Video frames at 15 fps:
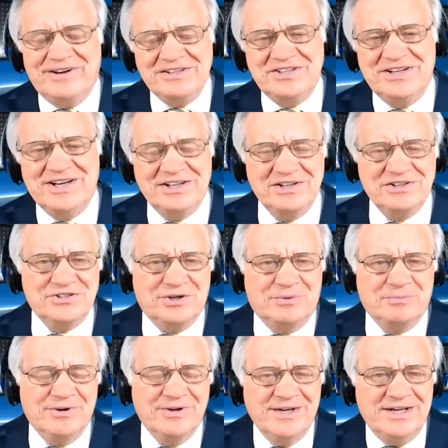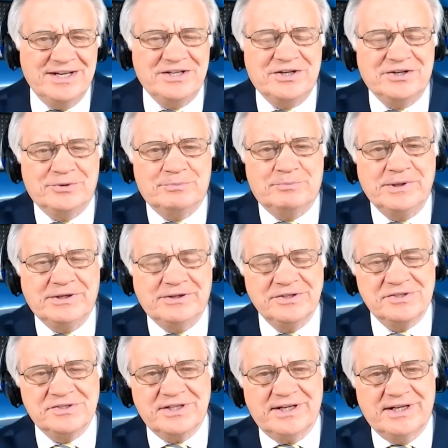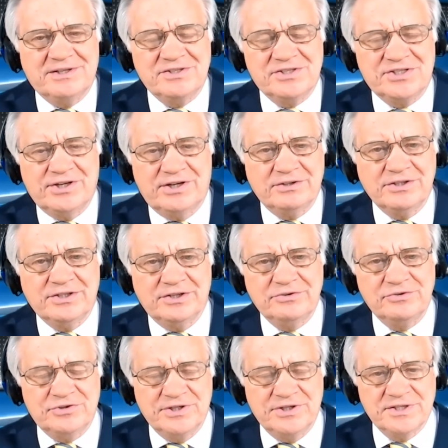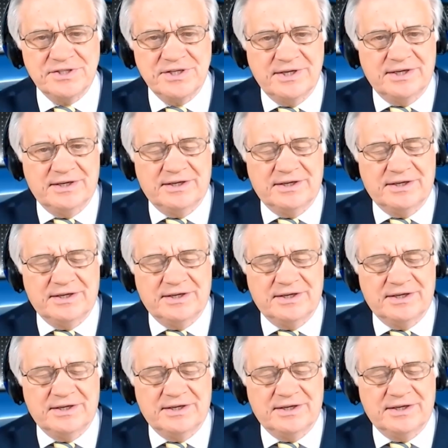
fascinating, Tom, that, you know, because in certain countries,